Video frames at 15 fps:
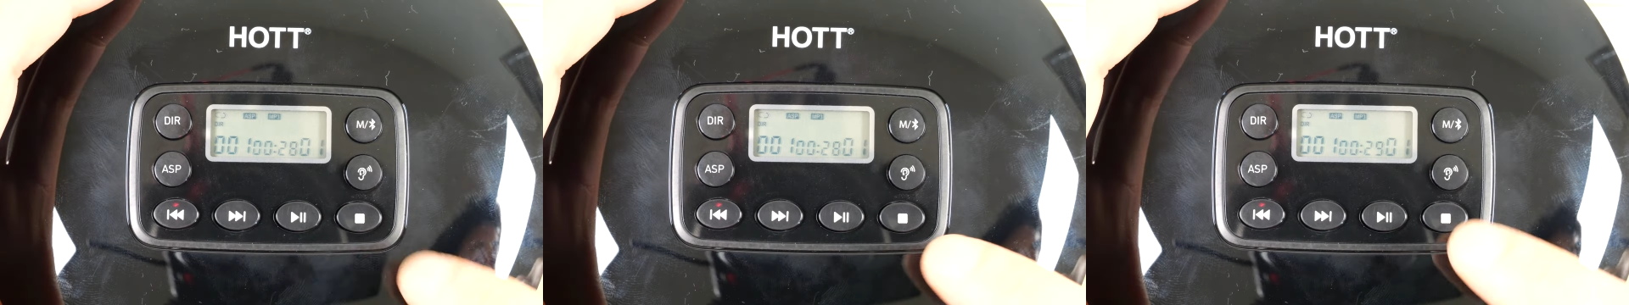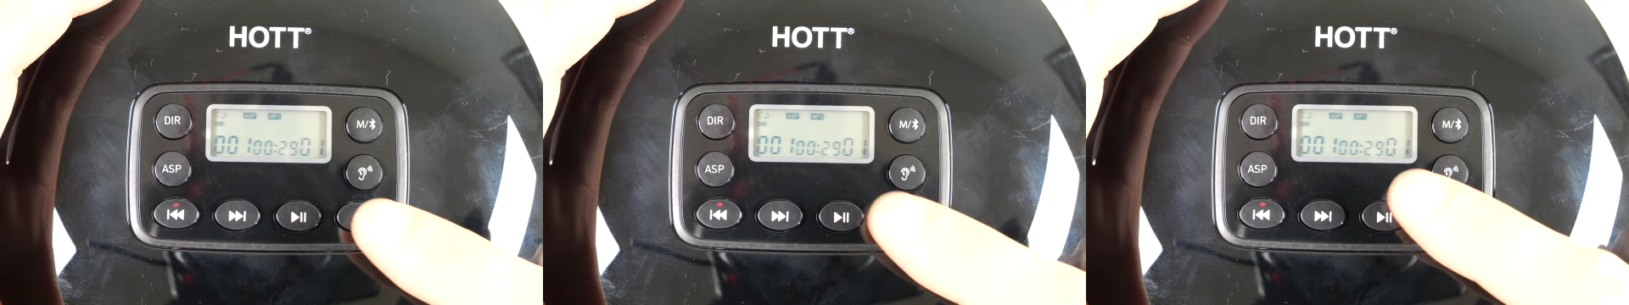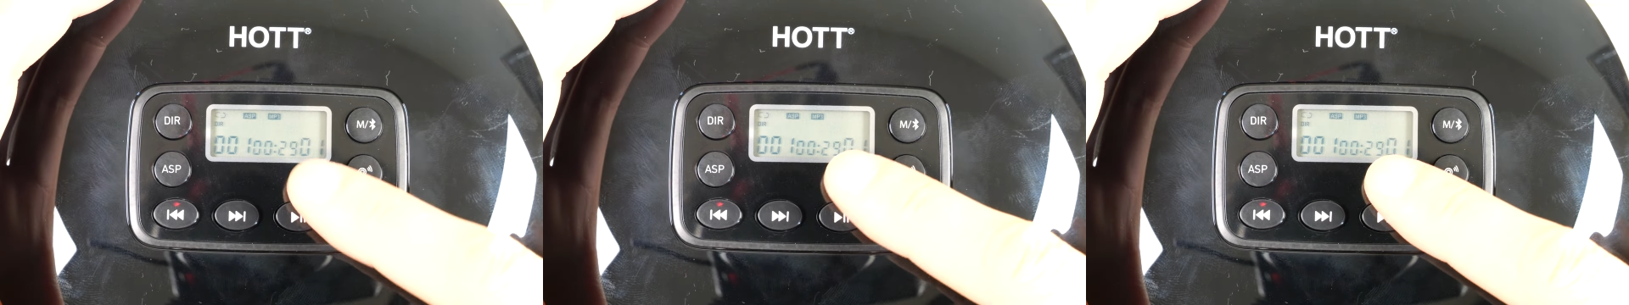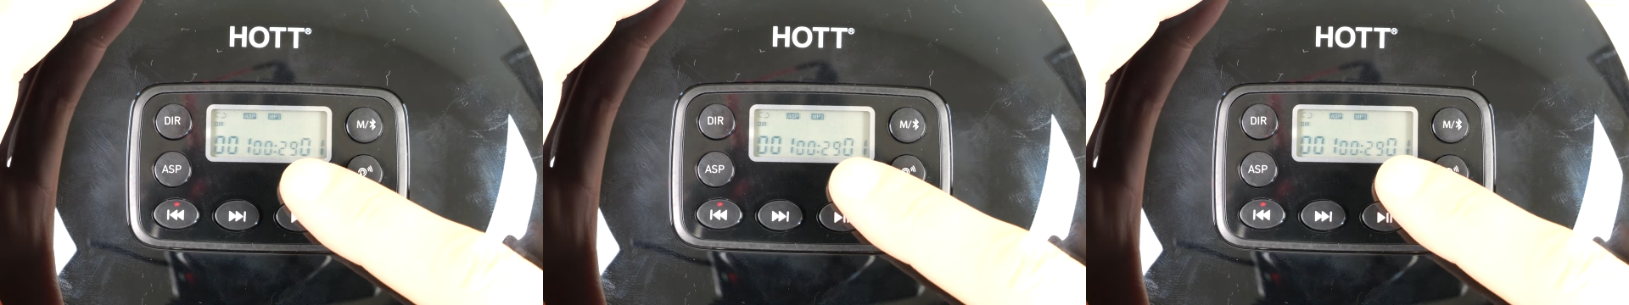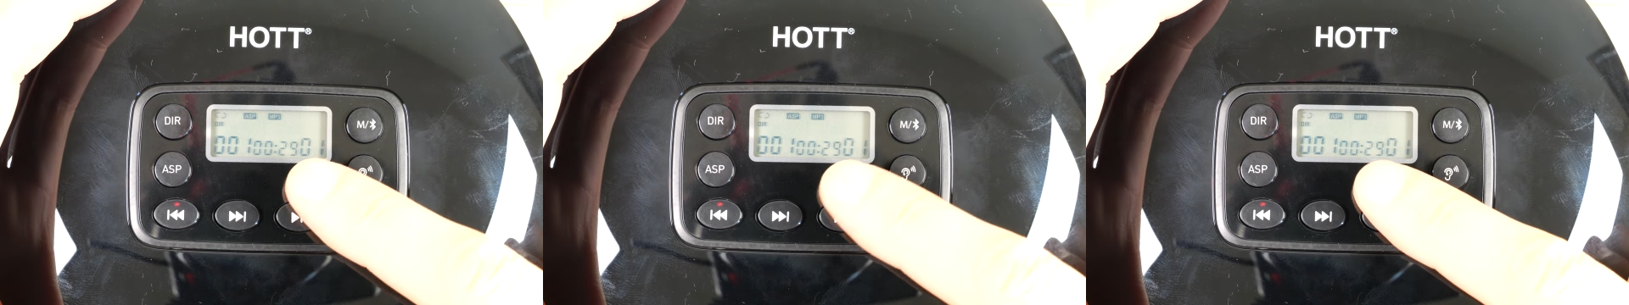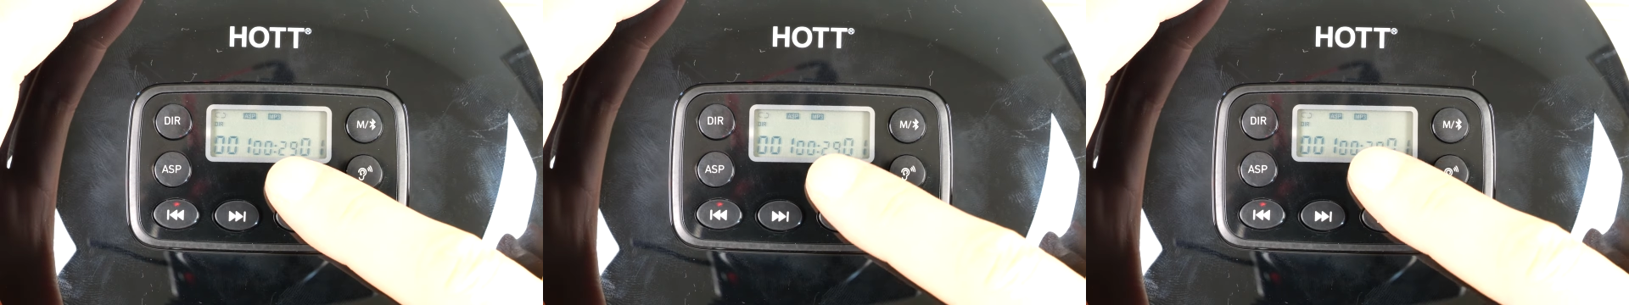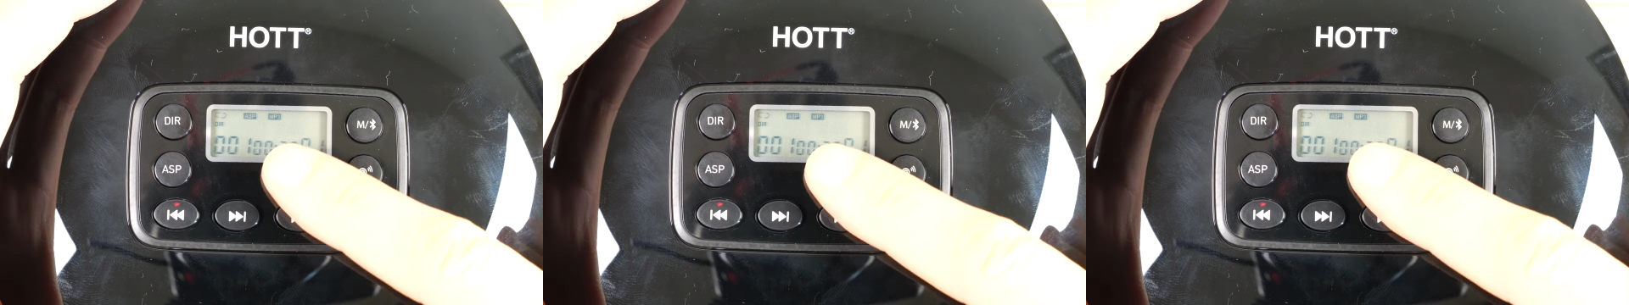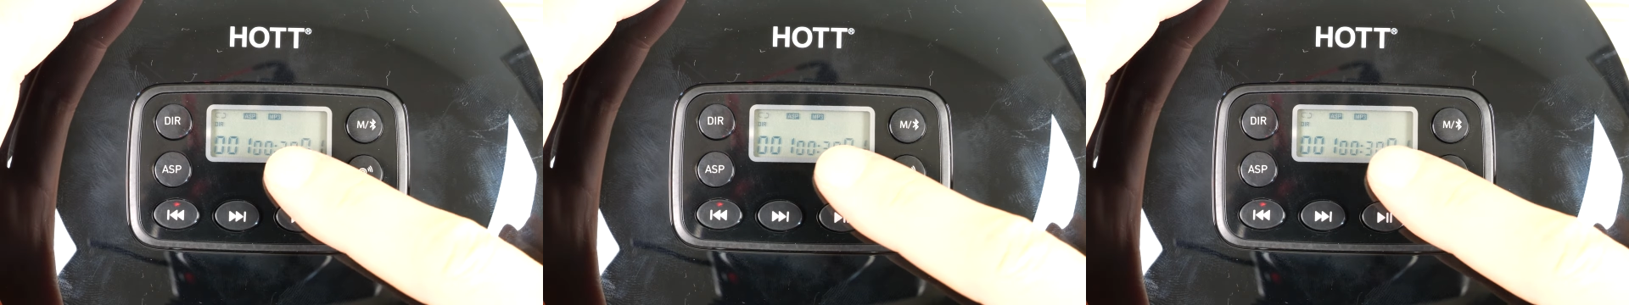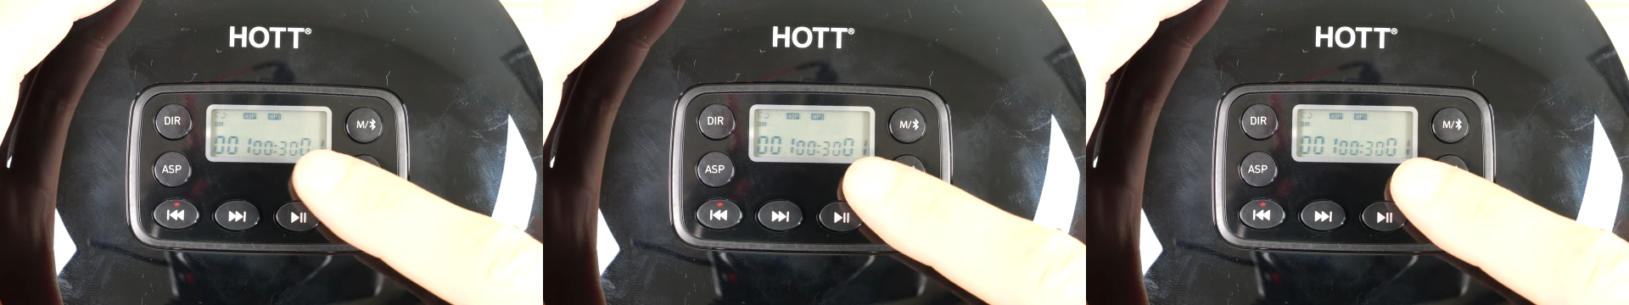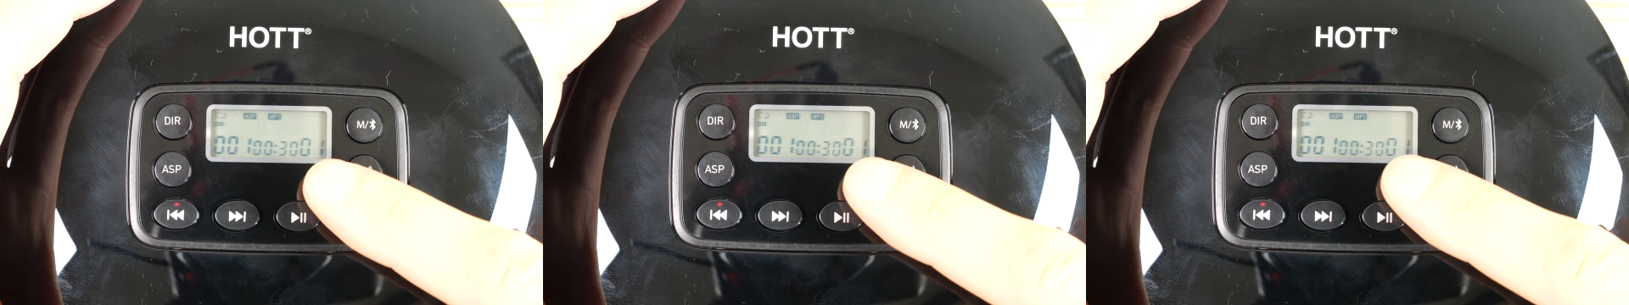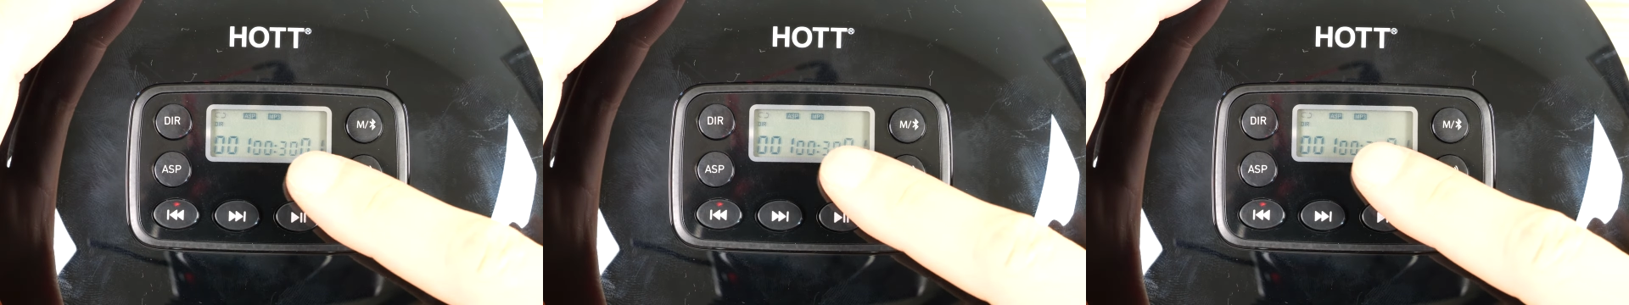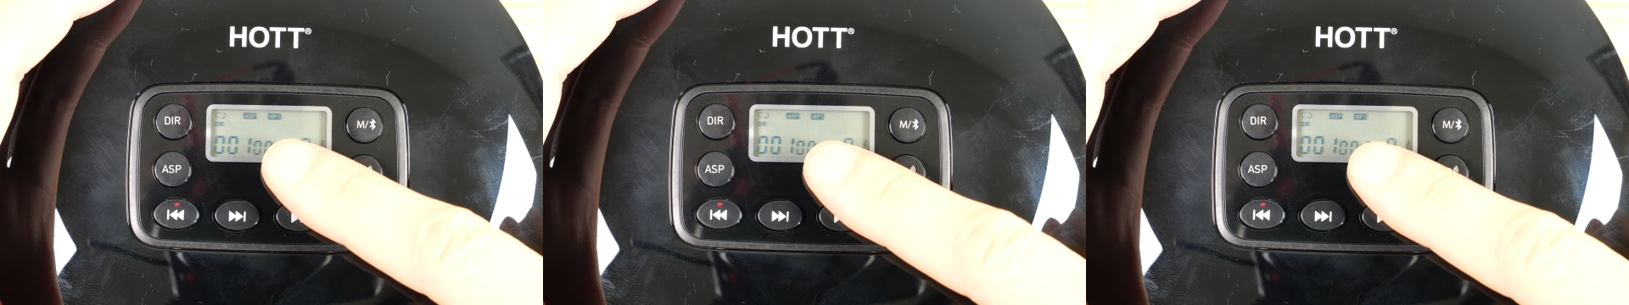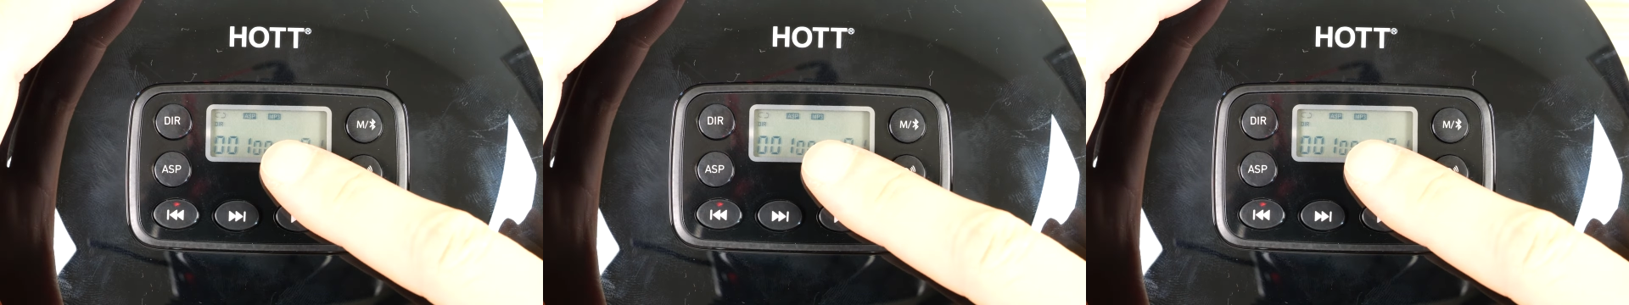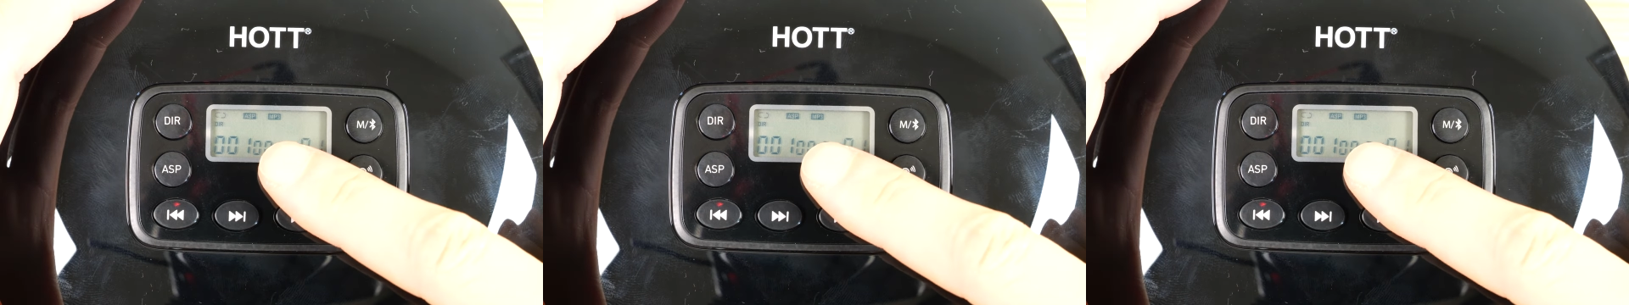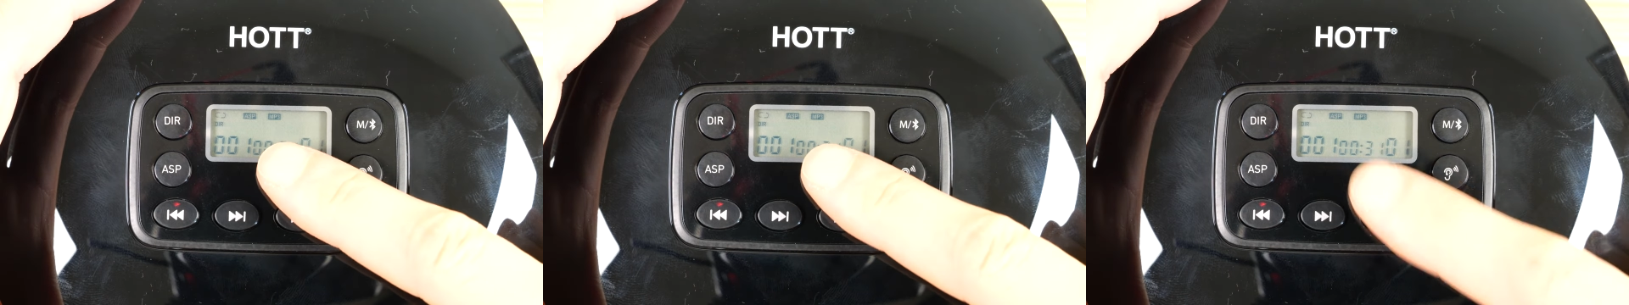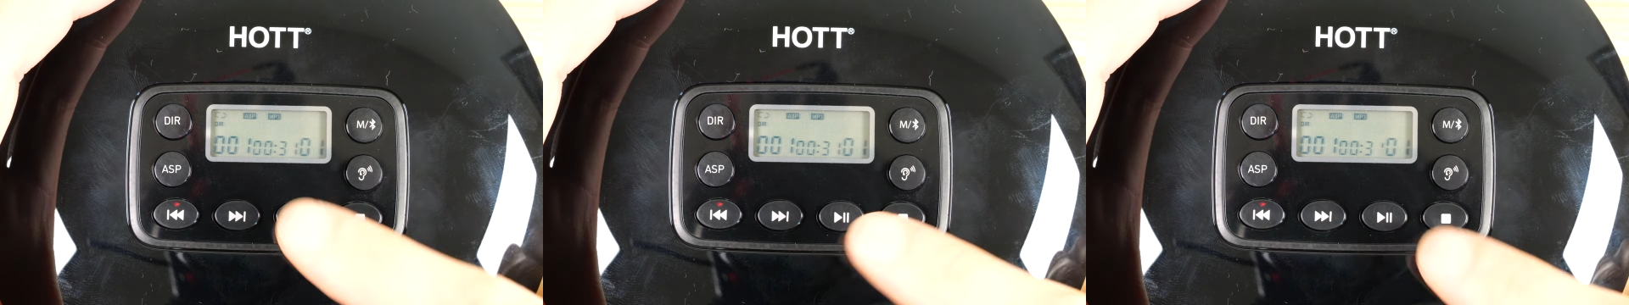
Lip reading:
[unreadable: no face in view]